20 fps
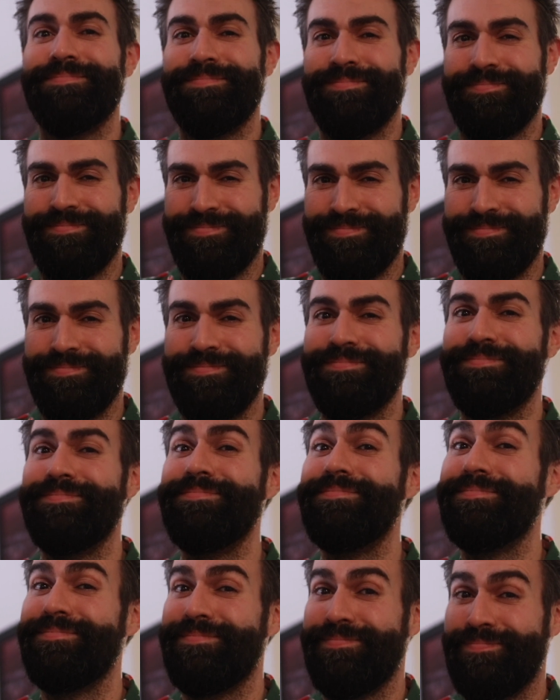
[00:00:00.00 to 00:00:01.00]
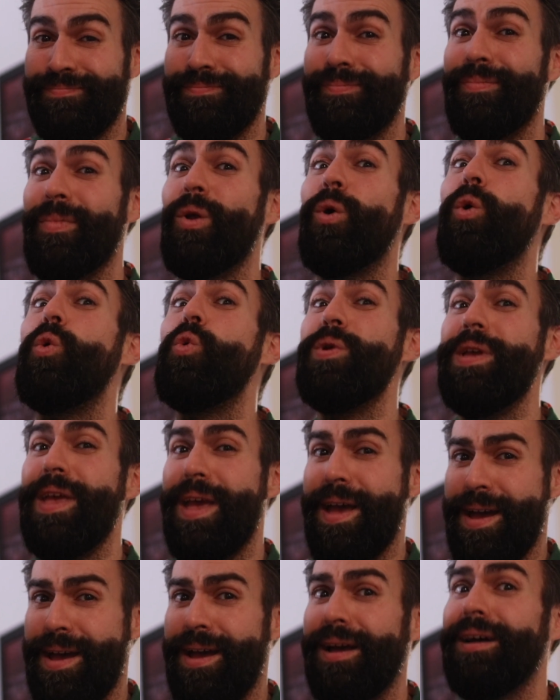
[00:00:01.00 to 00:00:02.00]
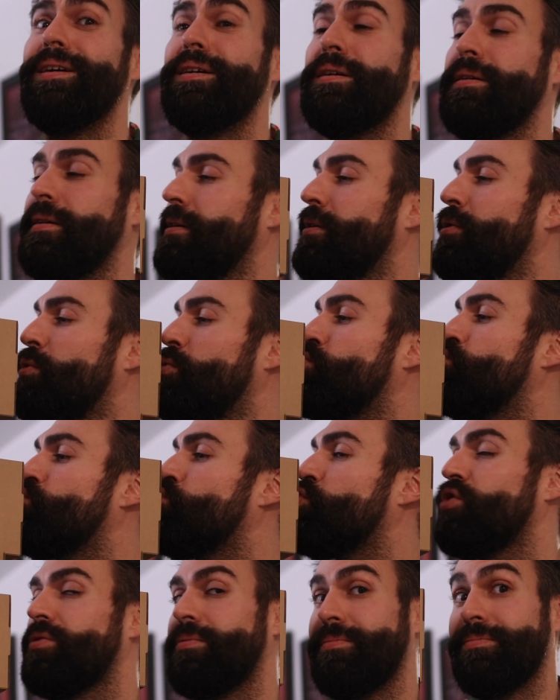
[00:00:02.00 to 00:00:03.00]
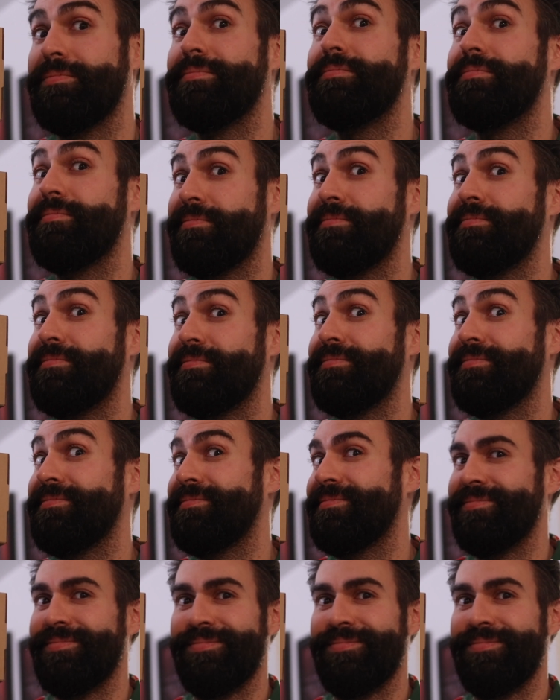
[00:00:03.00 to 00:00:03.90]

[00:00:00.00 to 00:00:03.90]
Yeezy is definitely still a Hypebeast gift. And there's so many